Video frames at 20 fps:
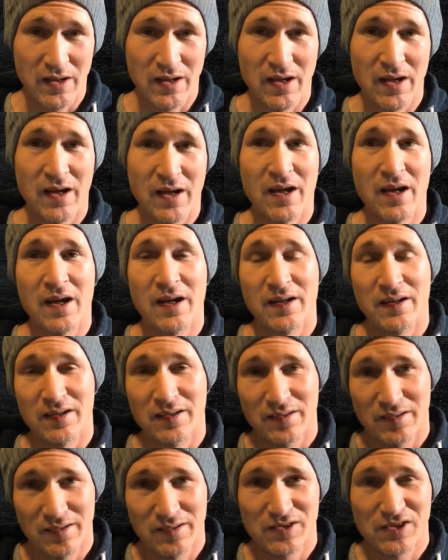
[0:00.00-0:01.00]
and
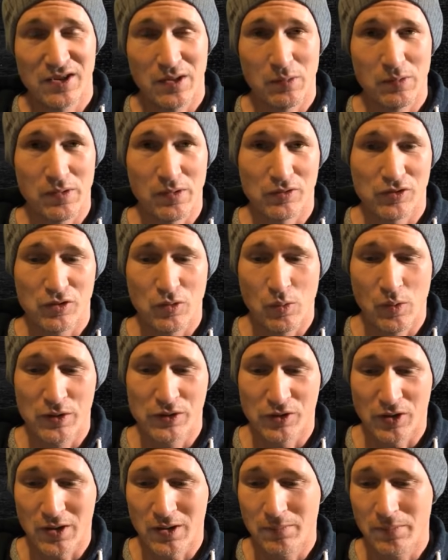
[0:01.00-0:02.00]
see what those
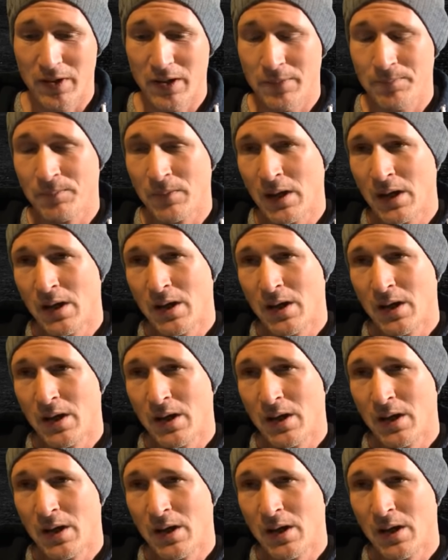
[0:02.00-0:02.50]
coins are going to be.